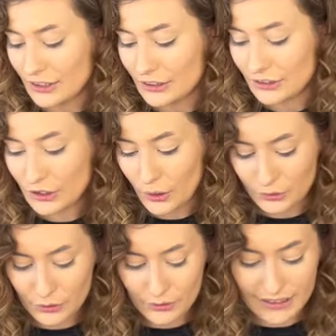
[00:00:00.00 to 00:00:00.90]
So
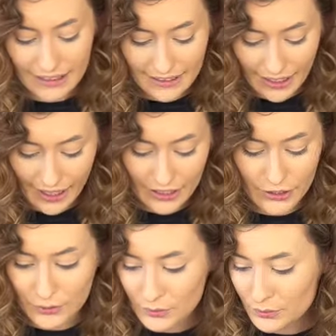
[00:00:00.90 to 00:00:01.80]
to set that, I
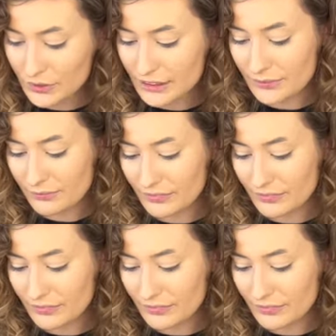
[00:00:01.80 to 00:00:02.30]
use